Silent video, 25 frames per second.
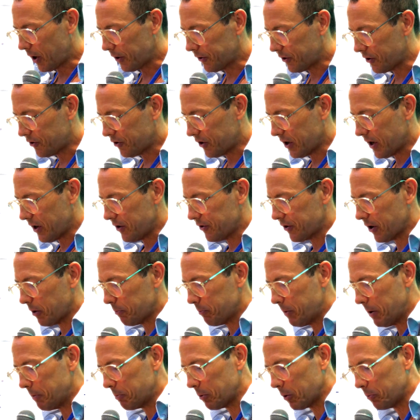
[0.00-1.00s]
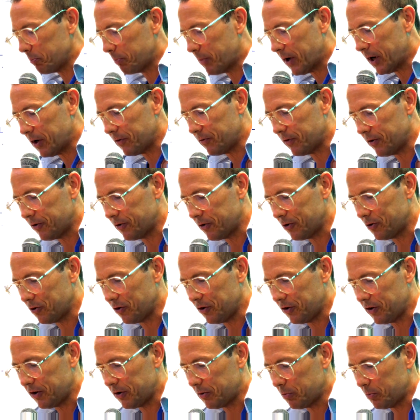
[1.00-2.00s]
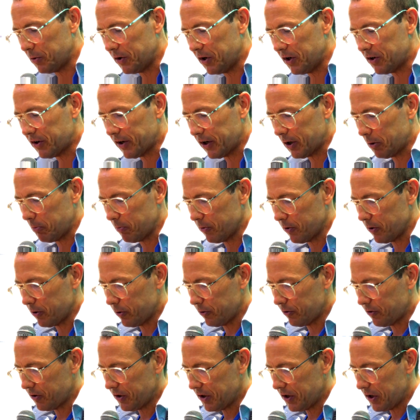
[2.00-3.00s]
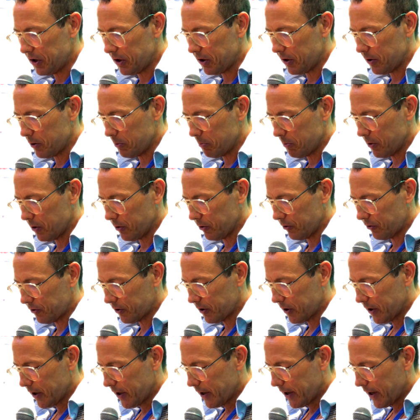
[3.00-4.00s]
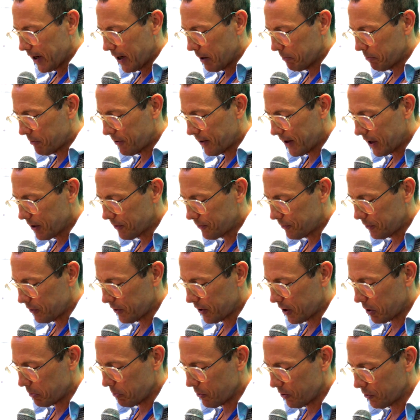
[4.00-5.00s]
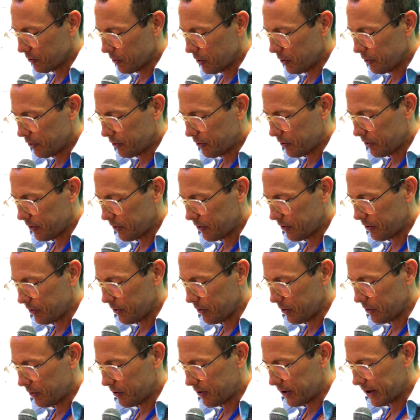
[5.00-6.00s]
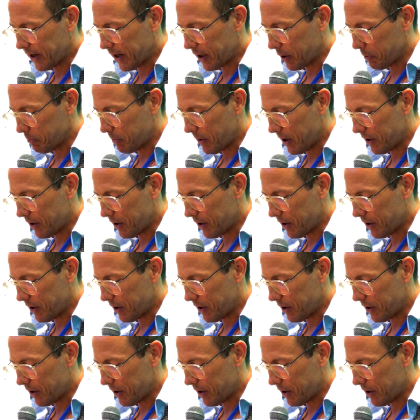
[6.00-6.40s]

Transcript: are to change how people on benefits are treated, we need to help those who need it the most. I'm thankful that on the road to getting